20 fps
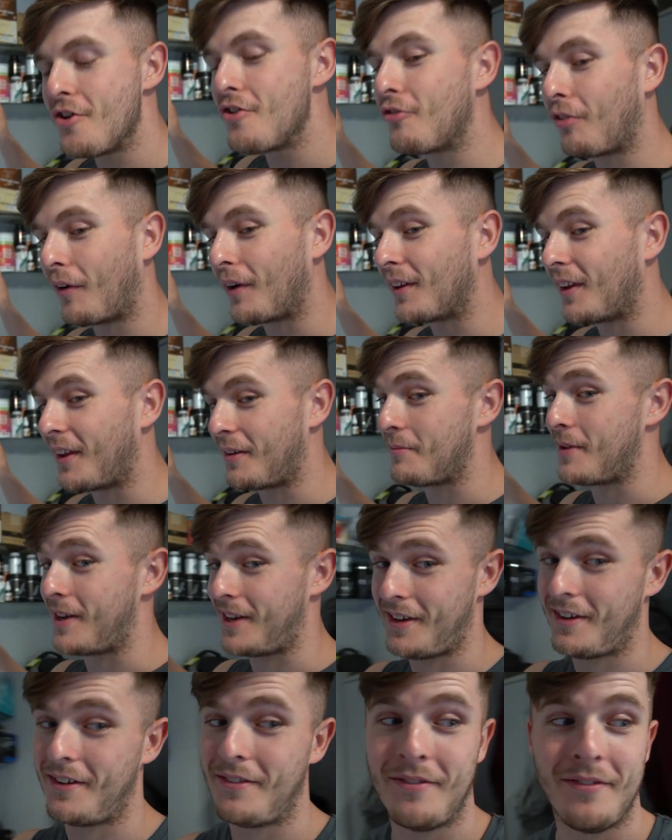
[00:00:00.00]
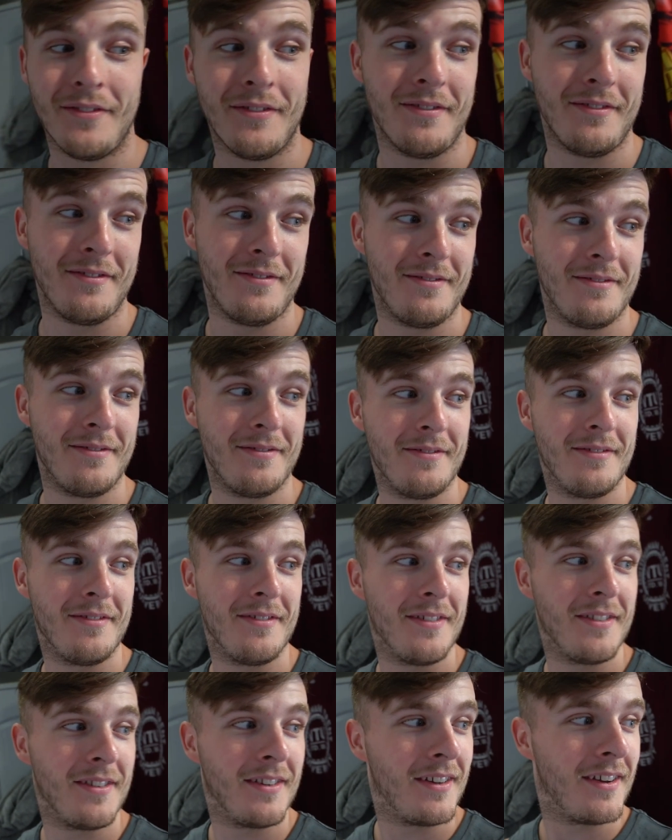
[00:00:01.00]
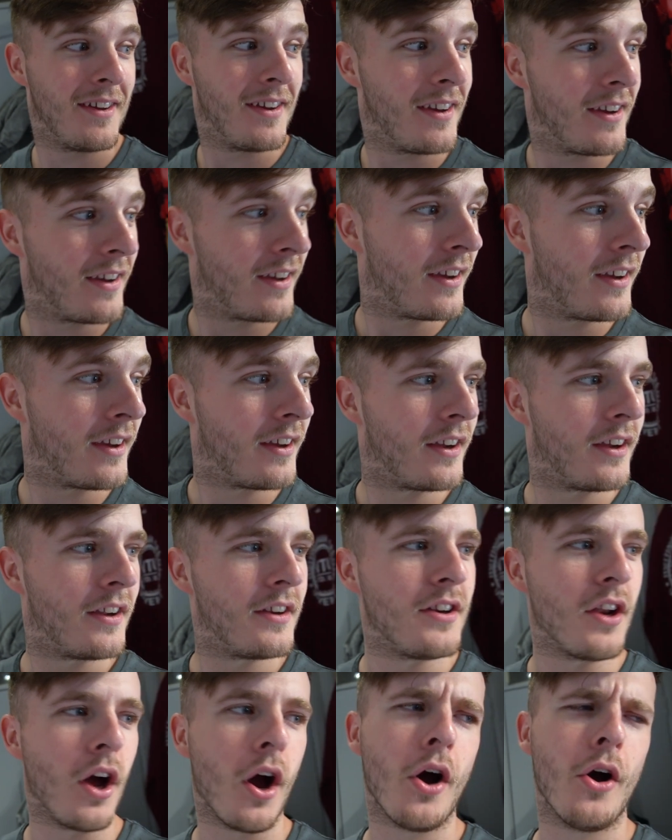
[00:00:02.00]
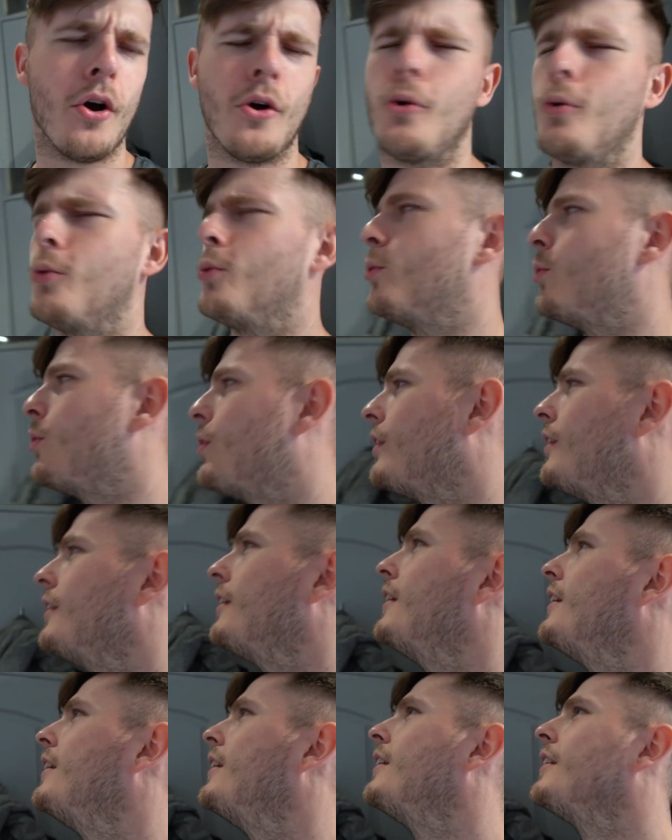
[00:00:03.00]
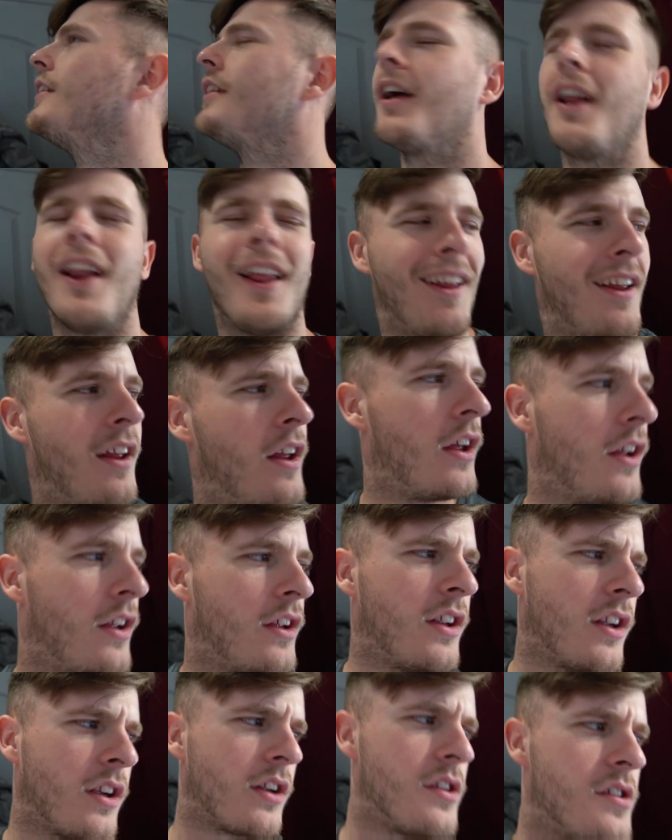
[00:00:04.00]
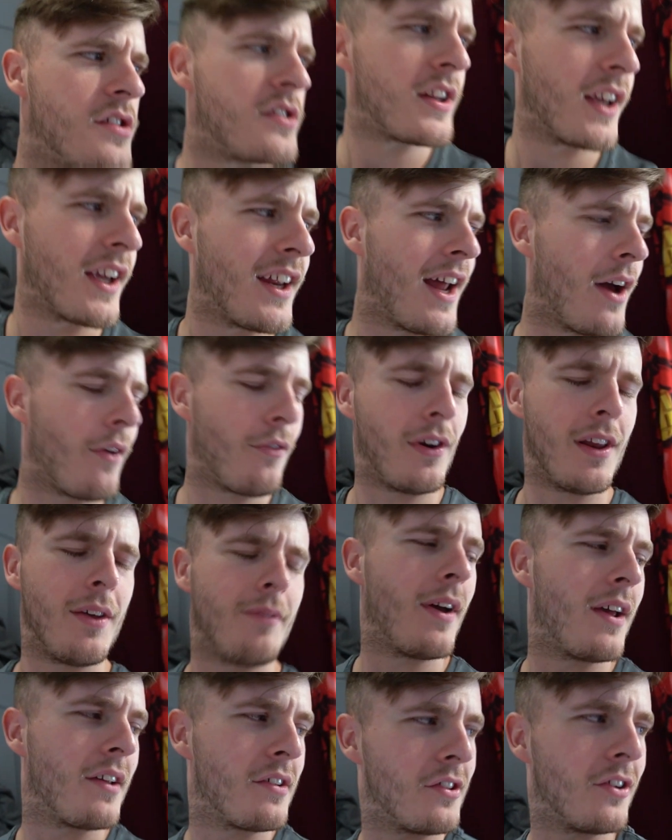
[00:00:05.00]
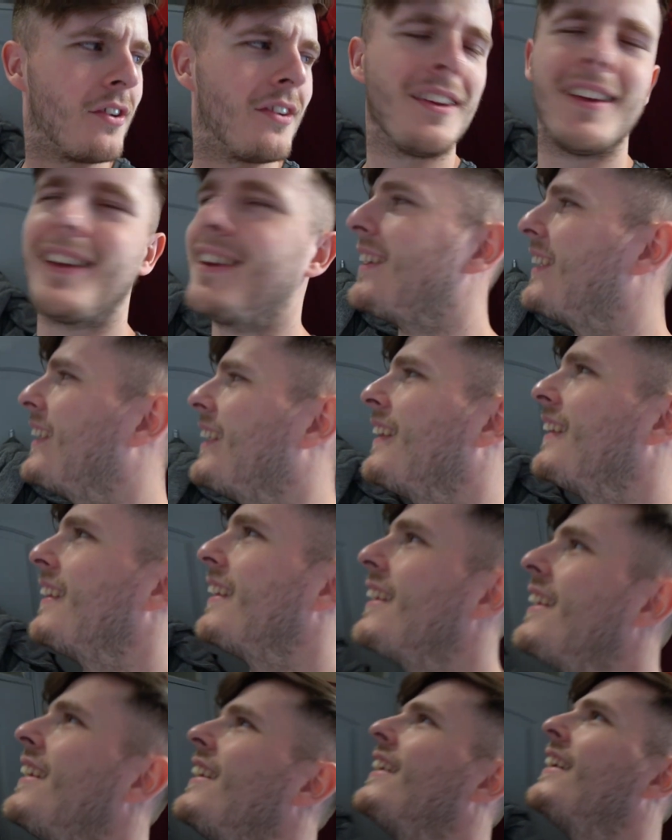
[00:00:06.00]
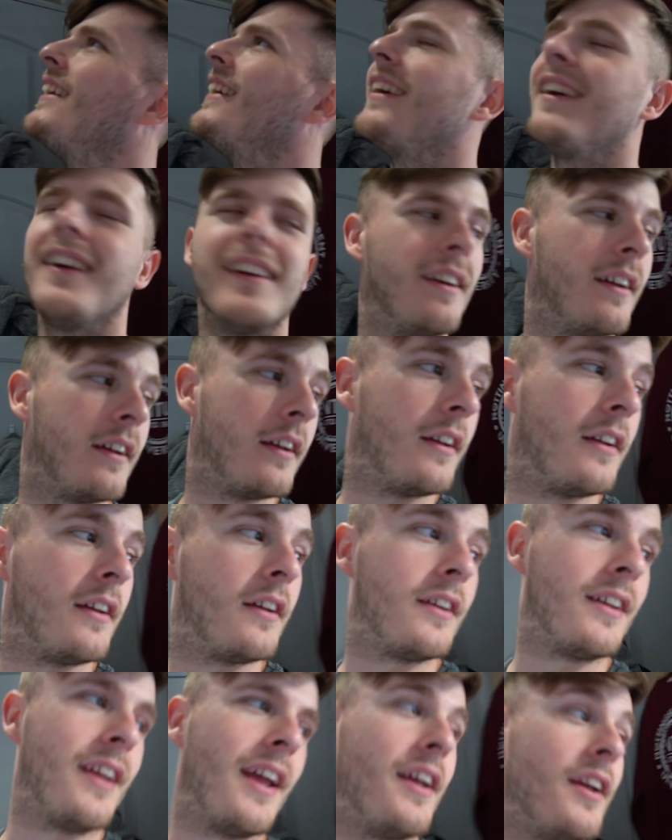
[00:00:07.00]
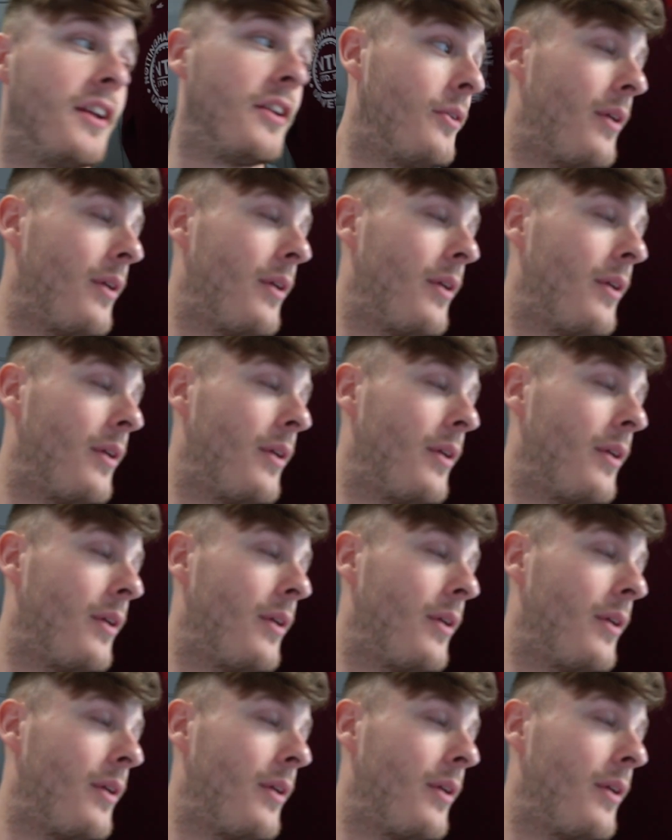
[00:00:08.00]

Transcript: train like me. I thought you were going to say that to dress like you then. No. no, no. You on. can stick an Alphalete vest on. Yeah. Alphalete trousers on. Yeah, you